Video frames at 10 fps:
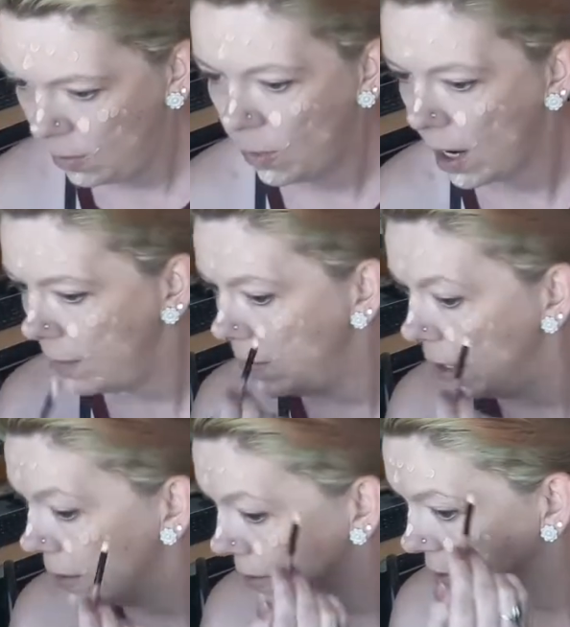when I
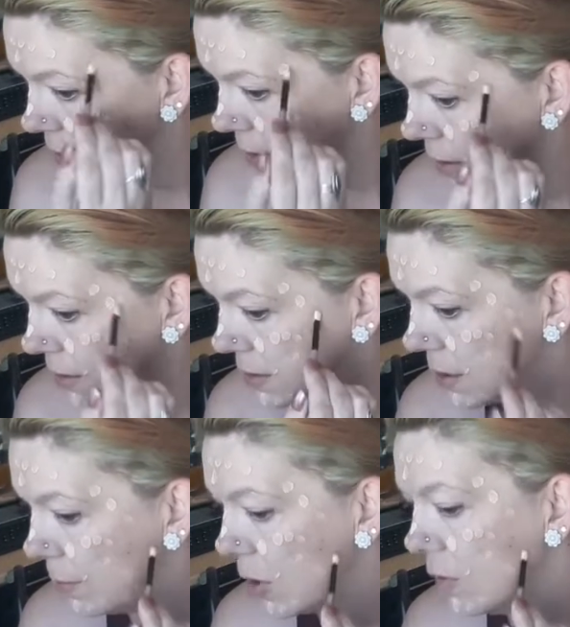mix is
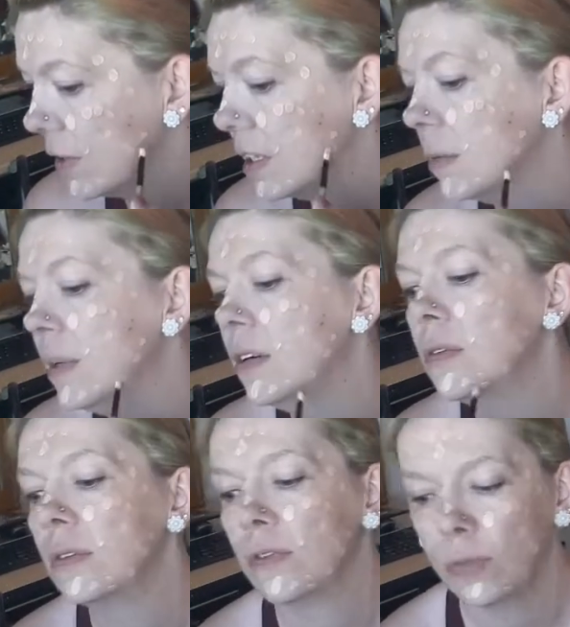the perfect
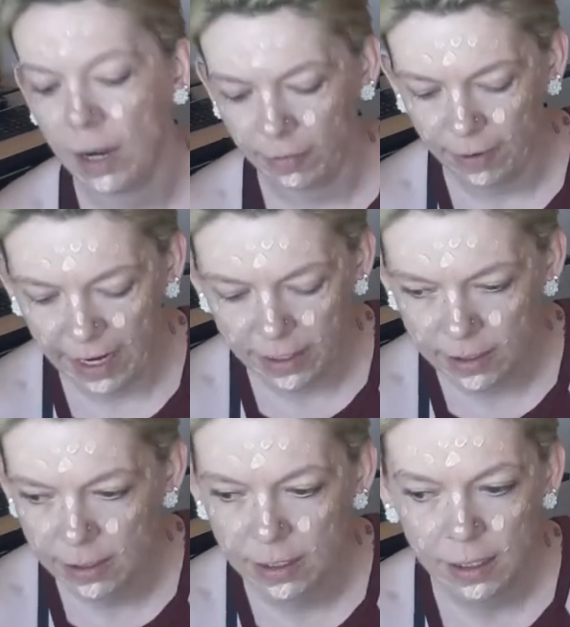amount for my
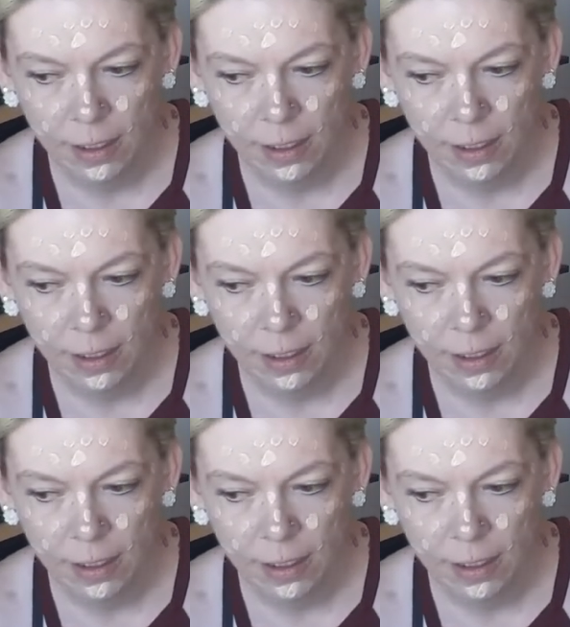face.